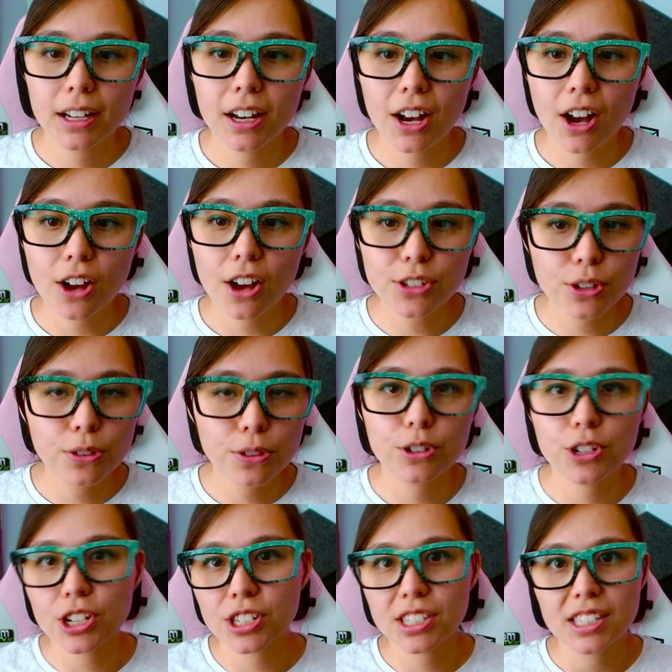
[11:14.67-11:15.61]
Also, they're
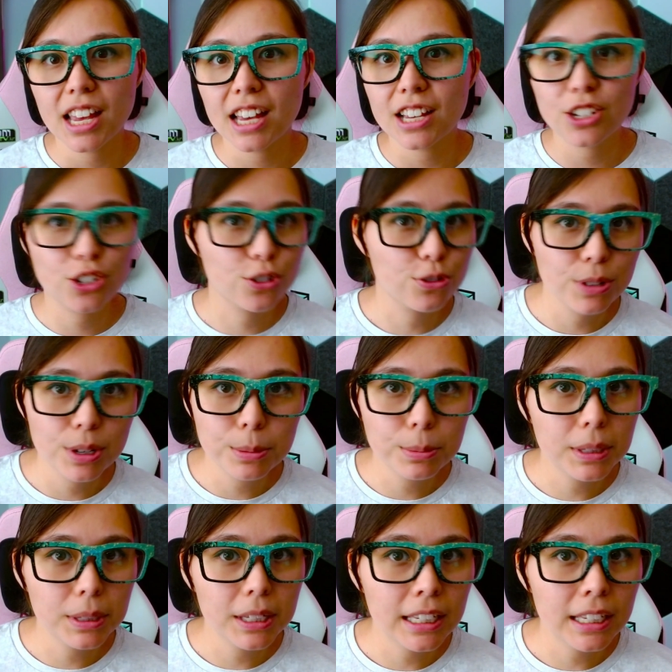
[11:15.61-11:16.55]
just
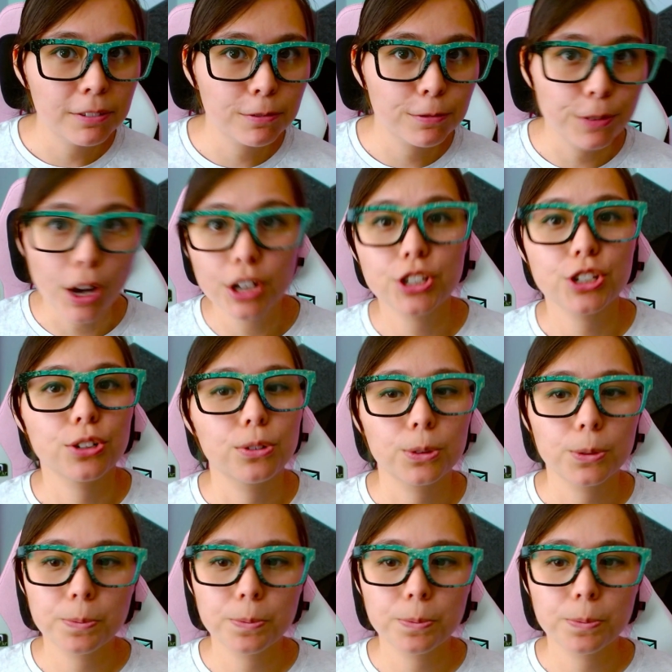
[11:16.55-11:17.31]
extremely functional.